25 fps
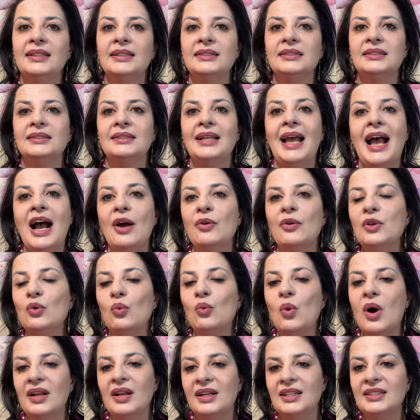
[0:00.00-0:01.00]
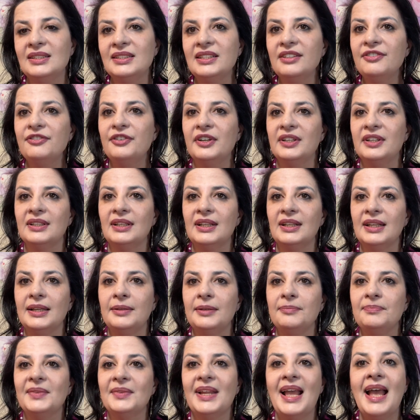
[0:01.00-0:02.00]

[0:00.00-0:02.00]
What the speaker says: it how you want it differently.